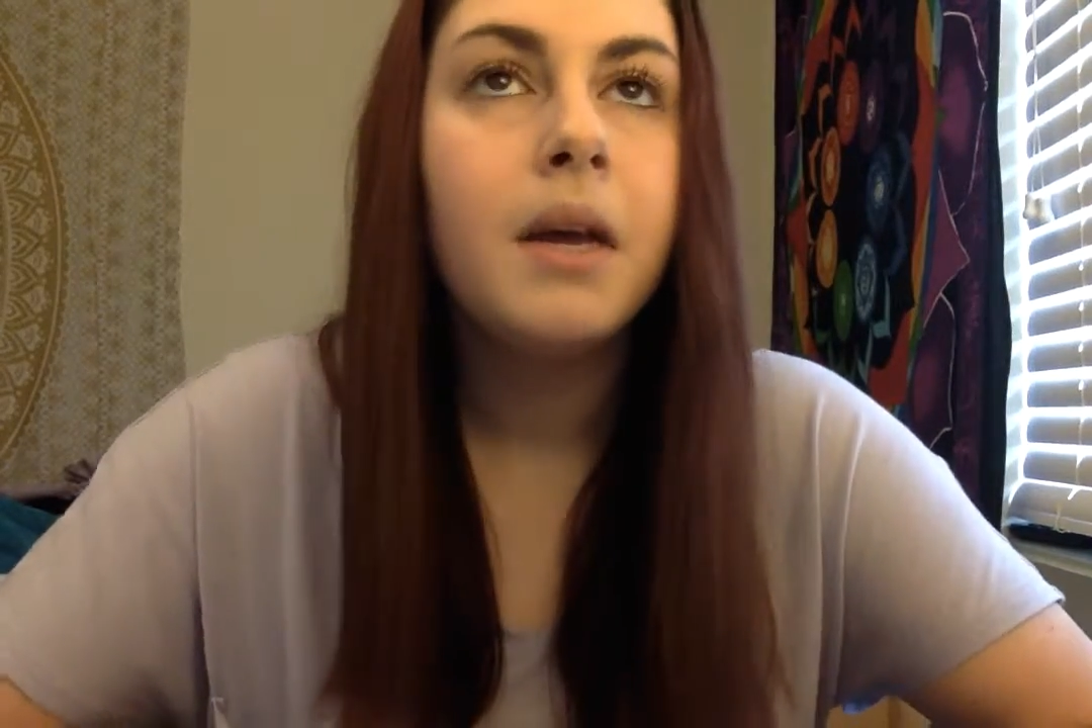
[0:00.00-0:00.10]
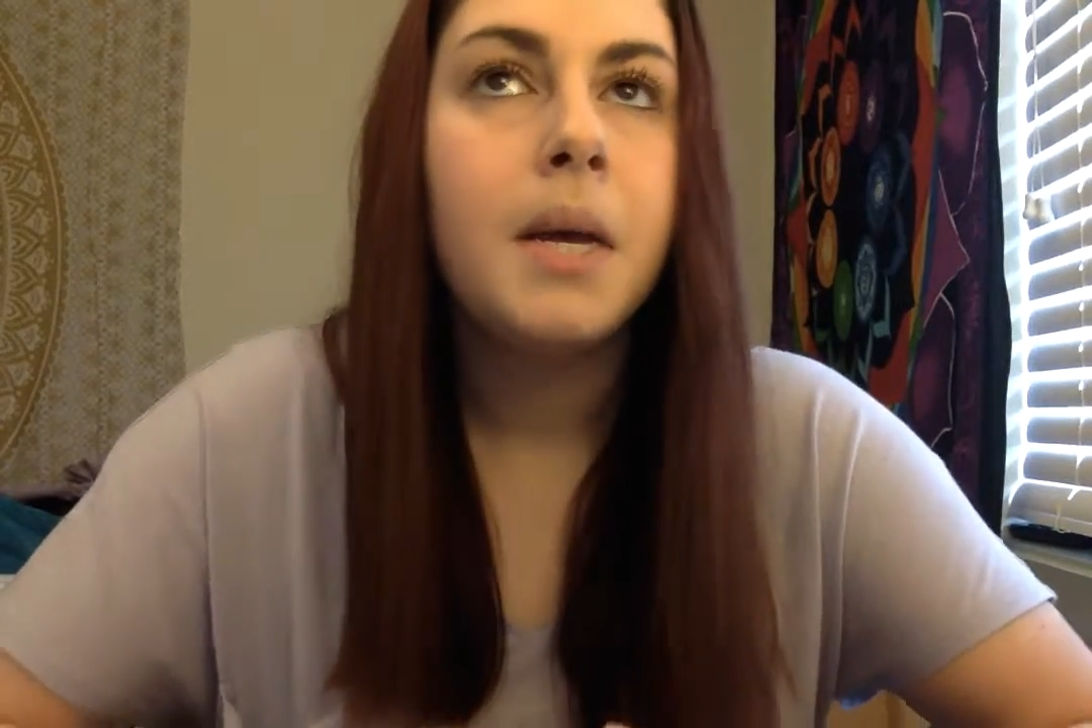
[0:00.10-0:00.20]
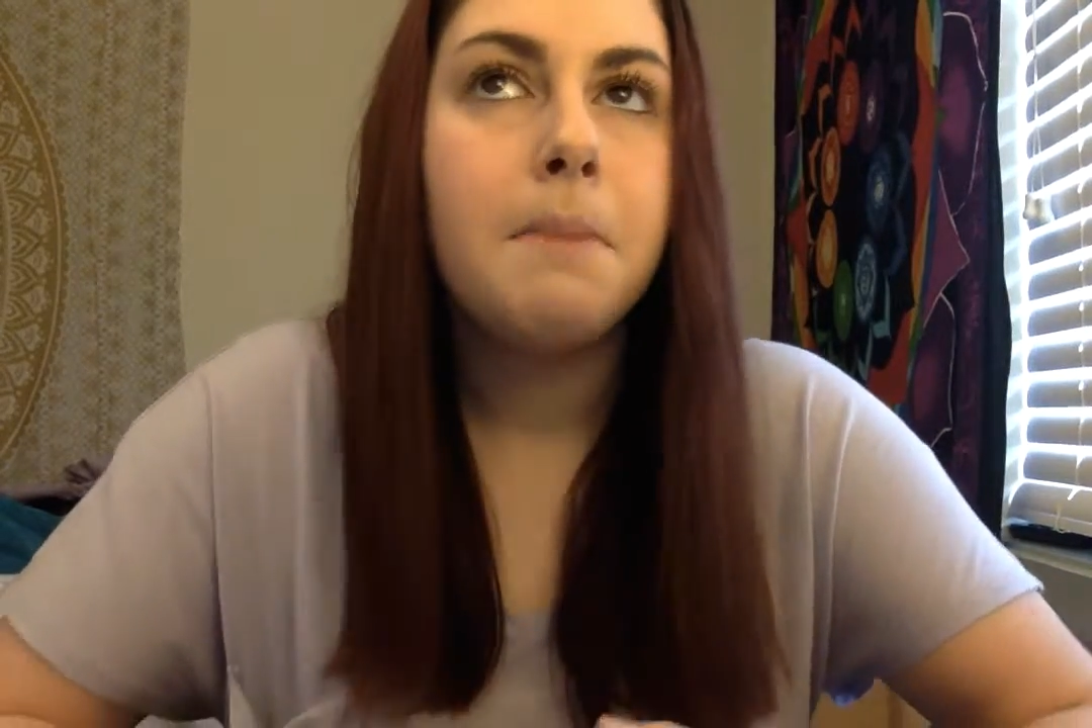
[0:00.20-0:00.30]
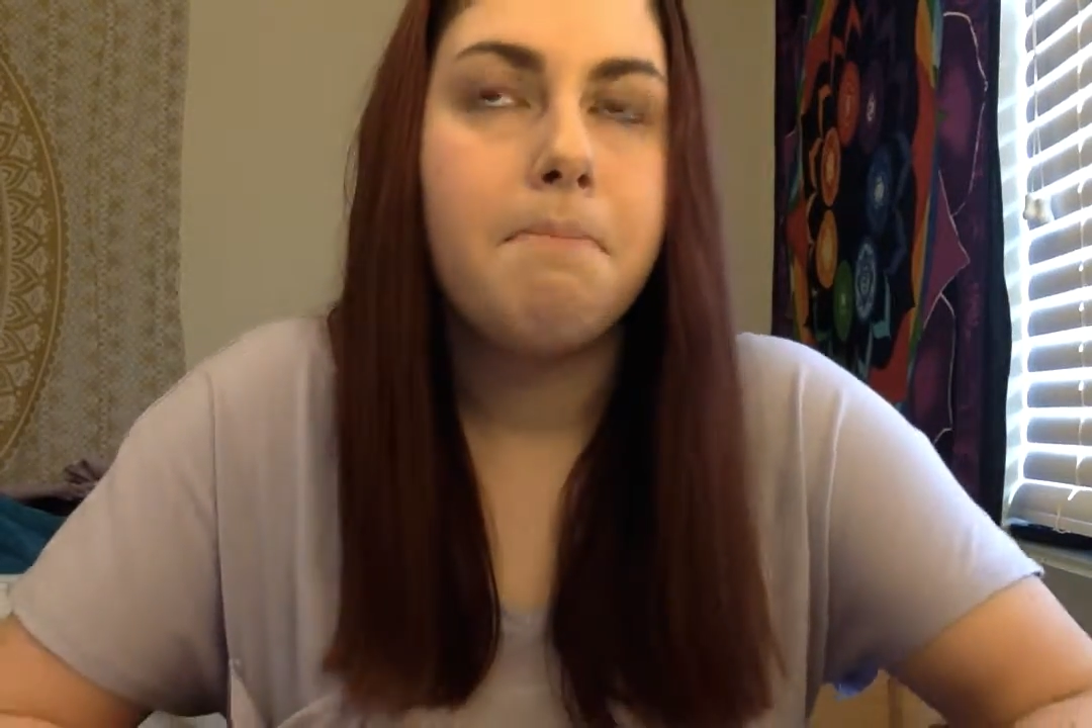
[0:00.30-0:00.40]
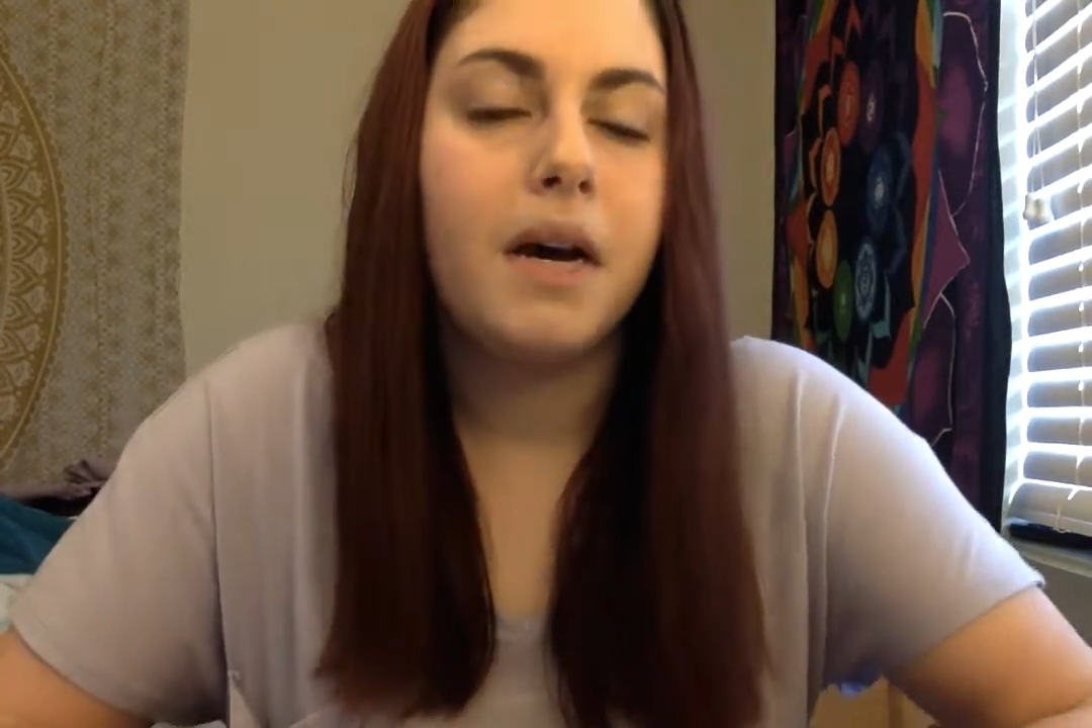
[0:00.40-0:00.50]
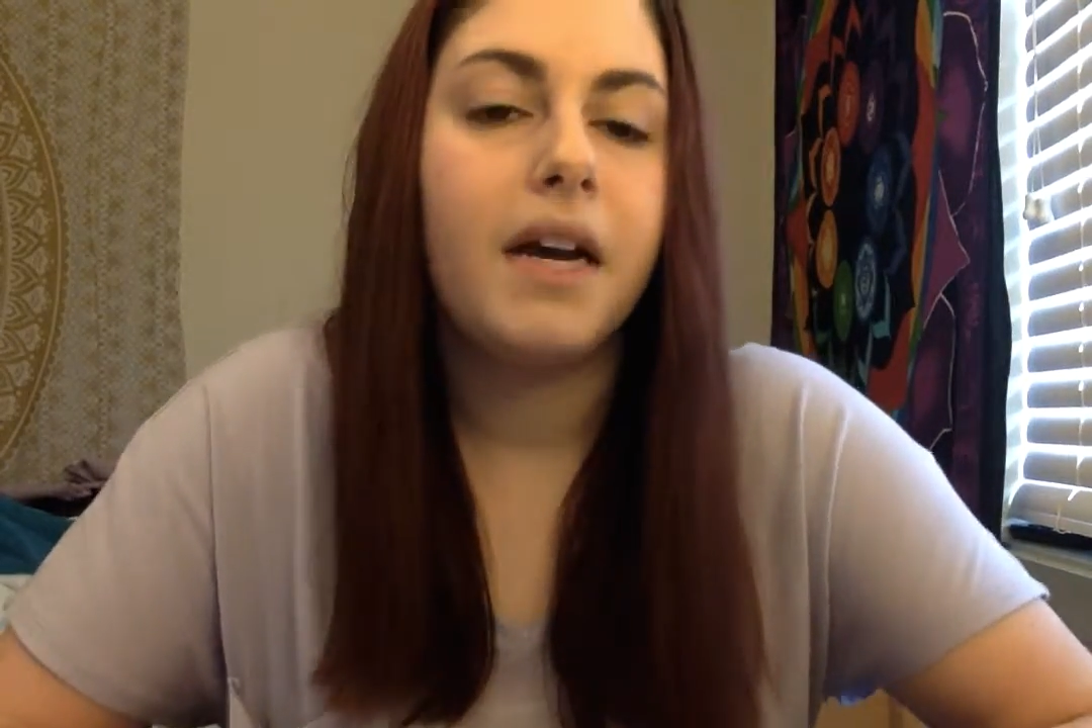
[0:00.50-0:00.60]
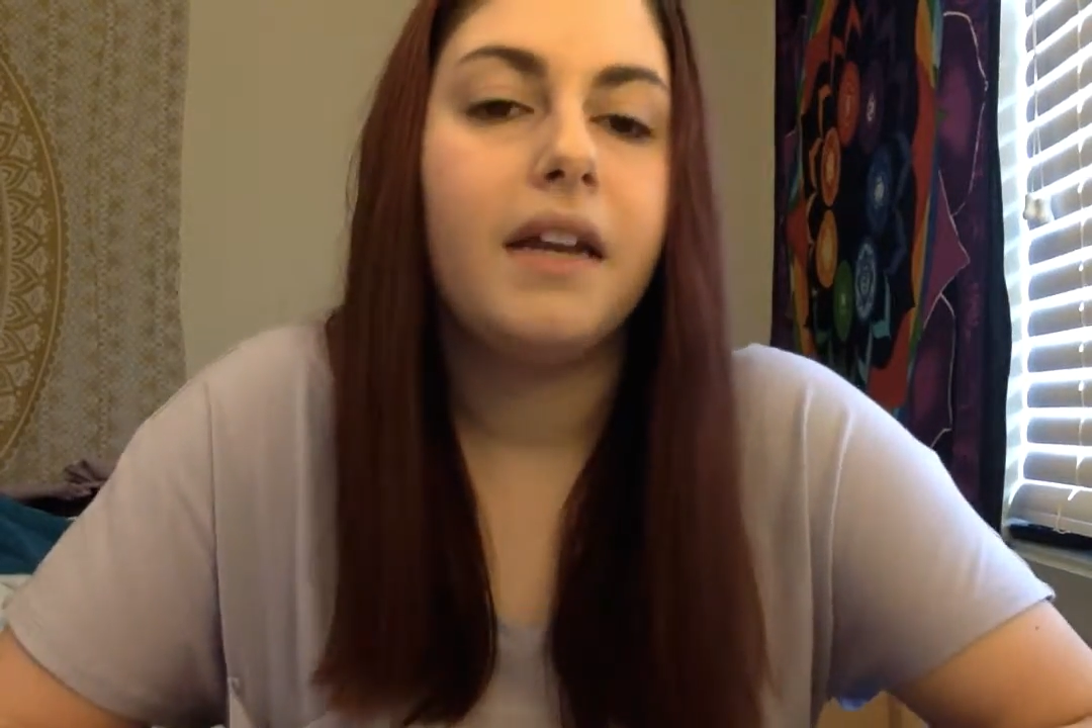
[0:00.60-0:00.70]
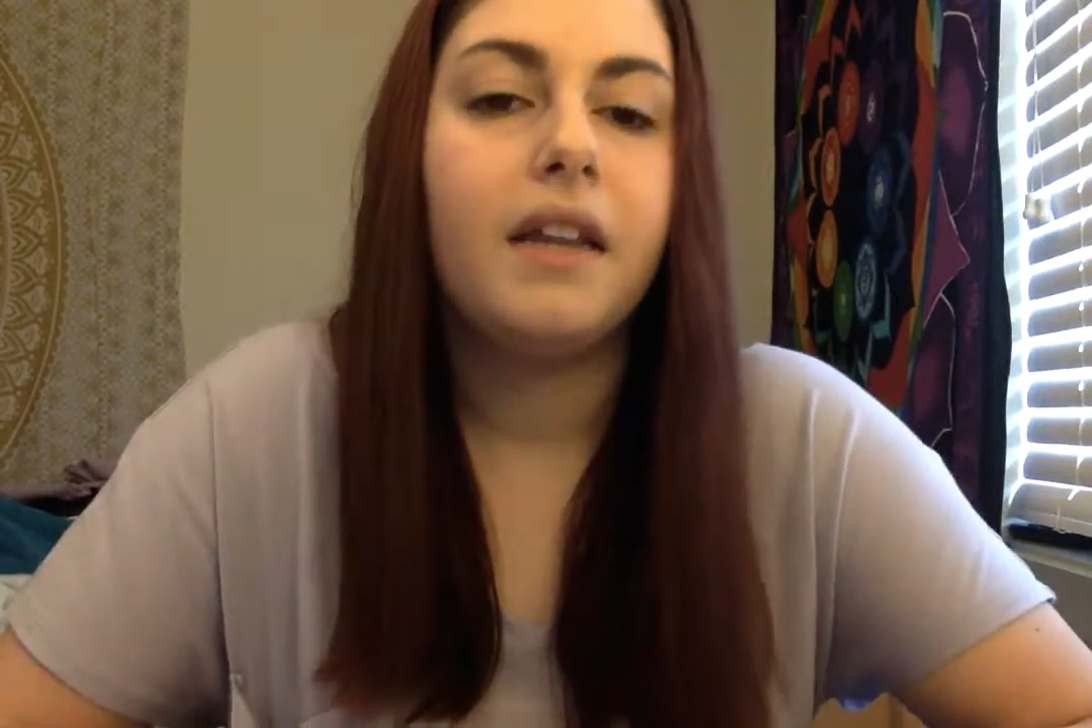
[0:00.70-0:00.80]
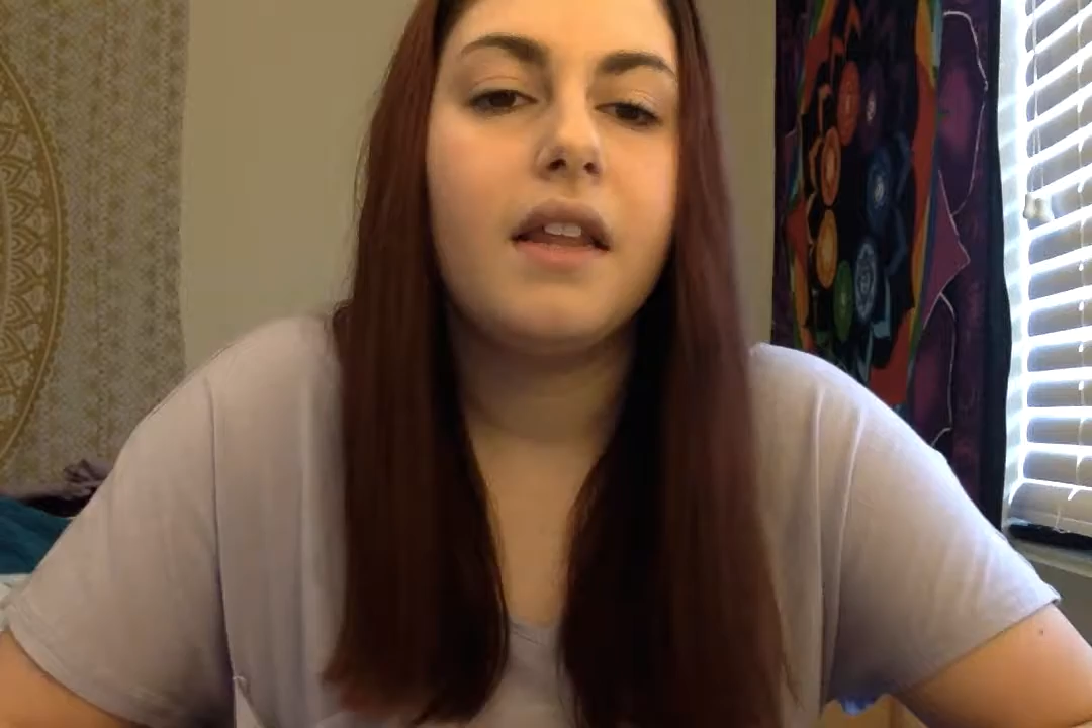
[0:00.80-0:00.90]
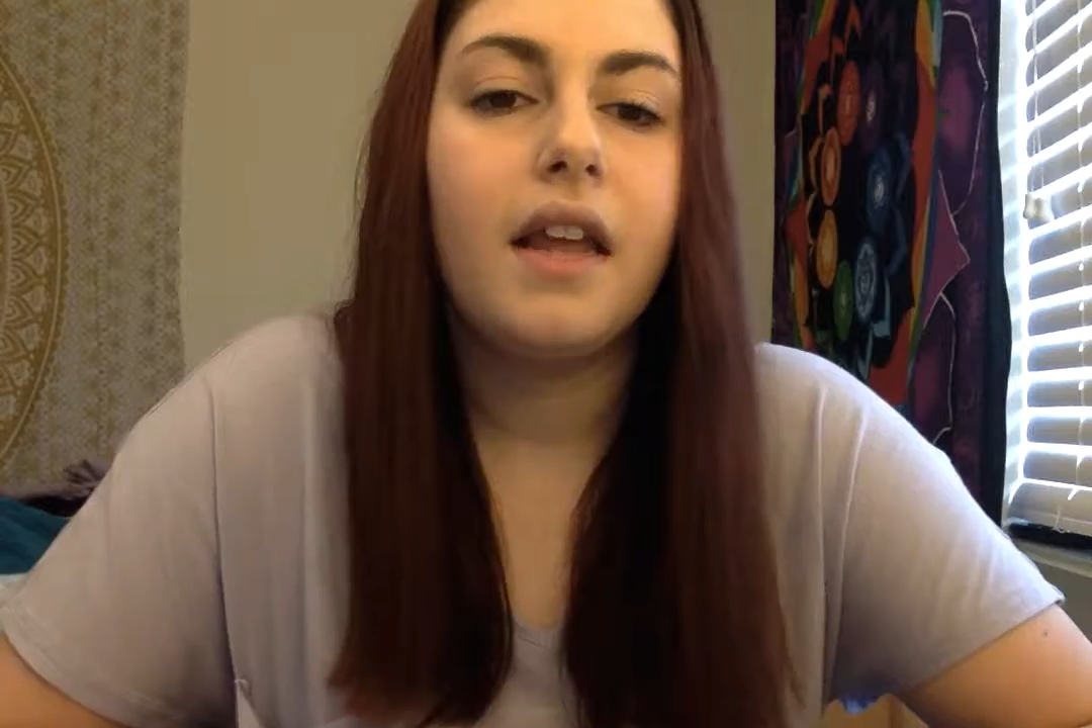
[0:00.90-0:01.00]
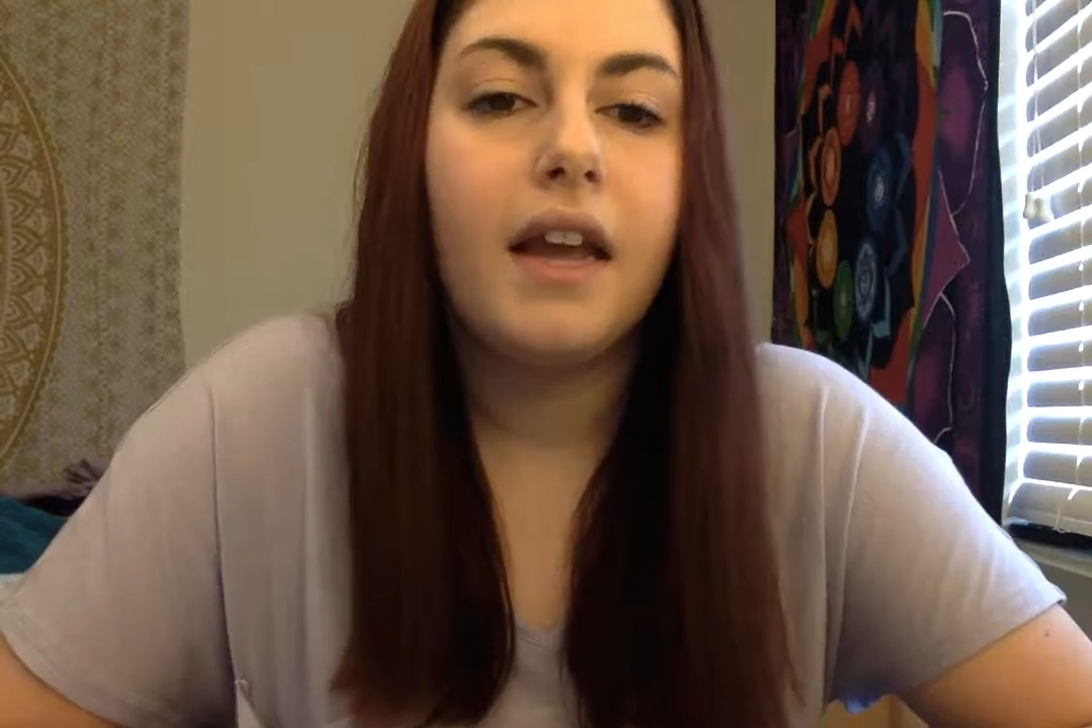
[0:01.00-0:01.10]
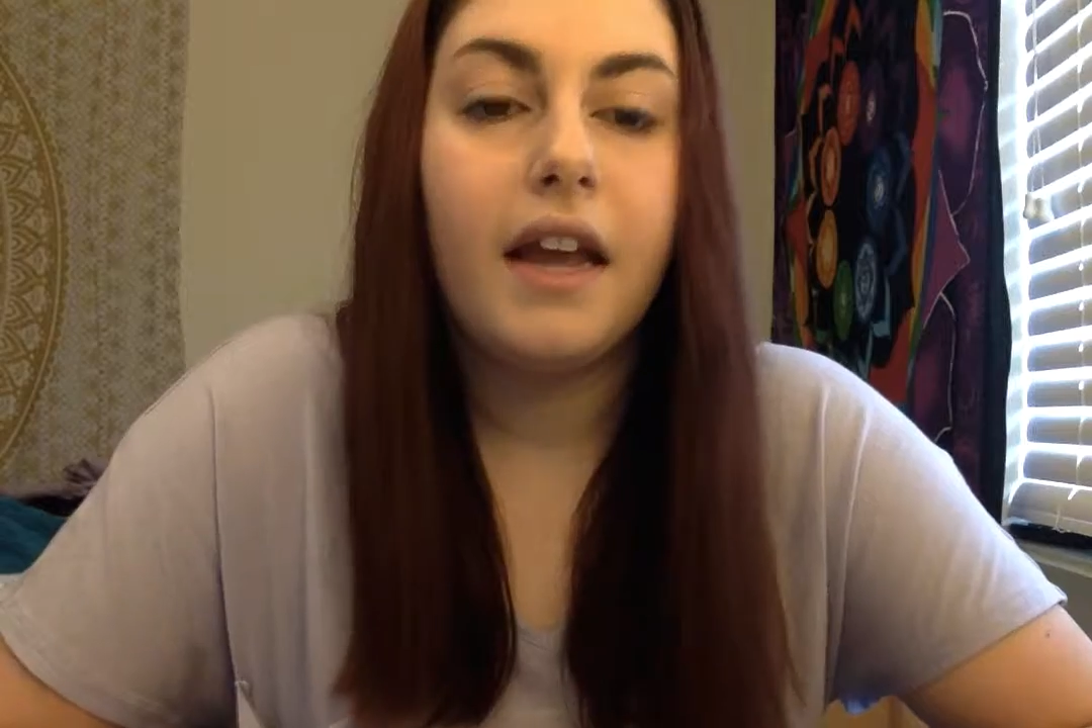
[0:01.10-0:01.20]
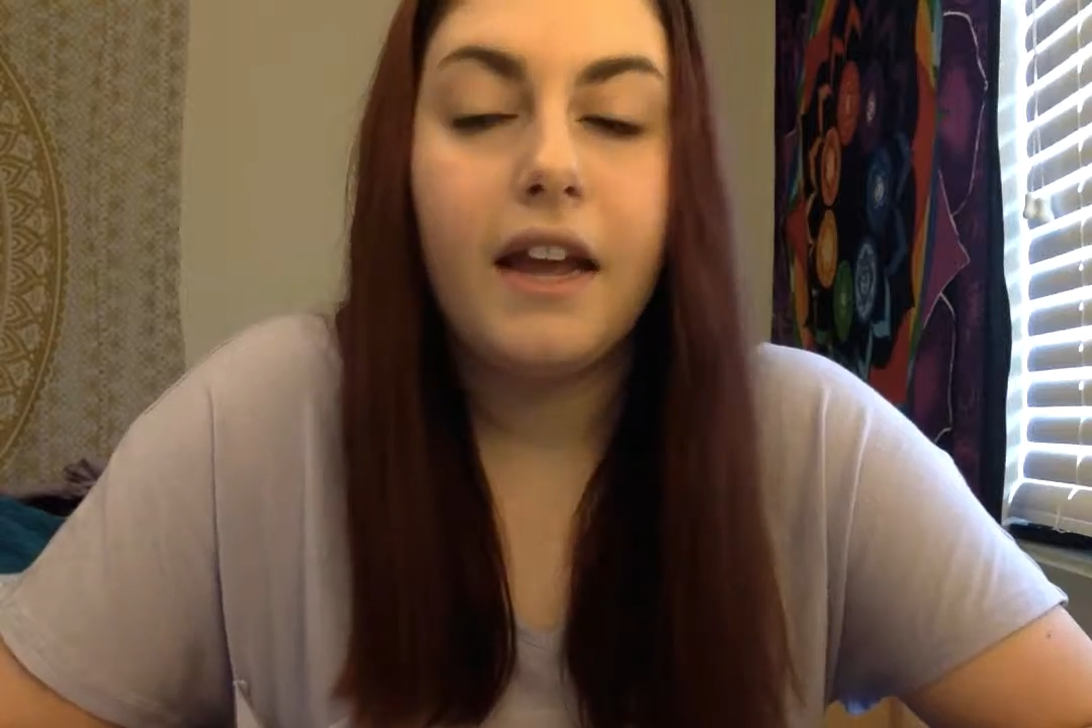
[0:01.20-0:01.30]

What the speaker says: but if